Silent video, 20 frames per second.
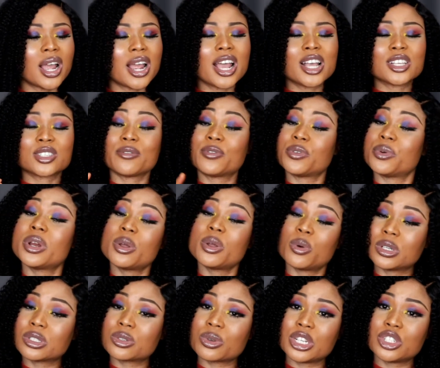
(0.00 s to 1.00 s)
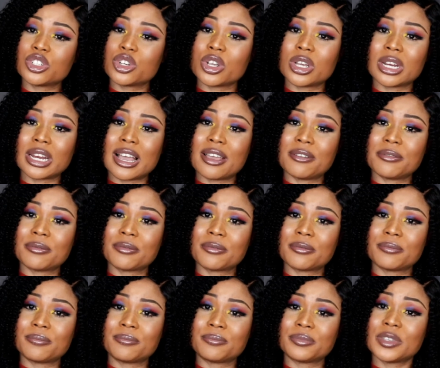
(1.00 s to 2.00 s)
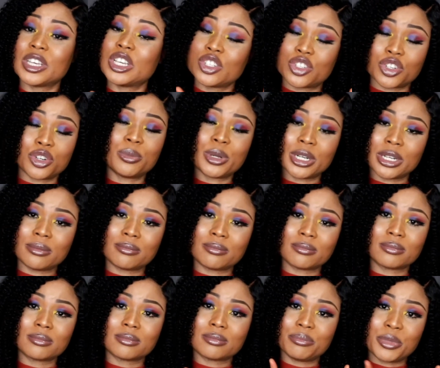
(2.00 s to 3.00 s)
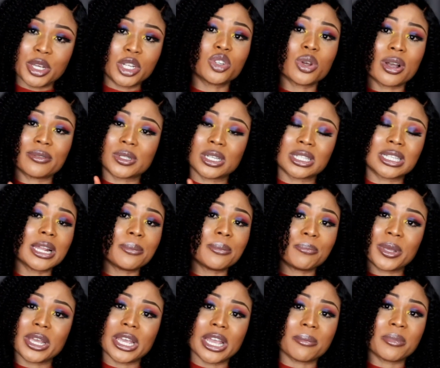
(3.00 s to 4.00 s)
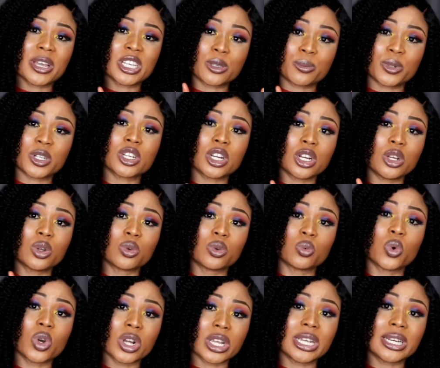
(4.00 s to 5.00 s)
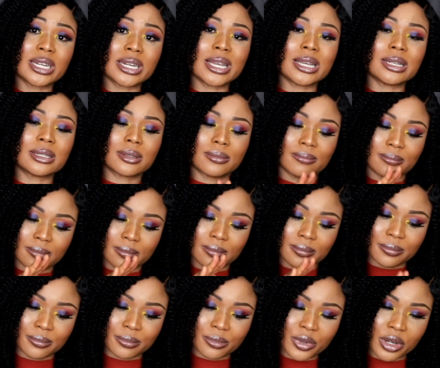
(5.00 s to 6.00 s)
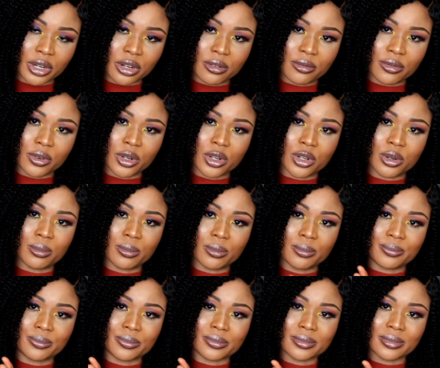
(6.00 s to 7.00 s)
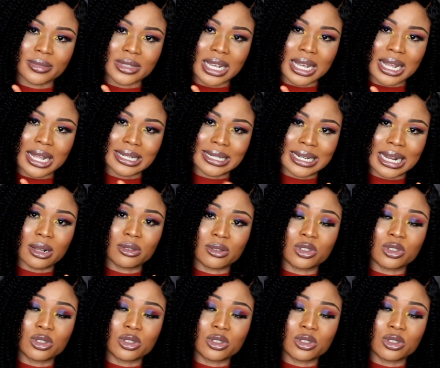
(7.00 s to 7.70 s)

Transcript: So if you really want to enjoy your life in Germany, make sure after 10 p.m., especially on working days, bring your volume down.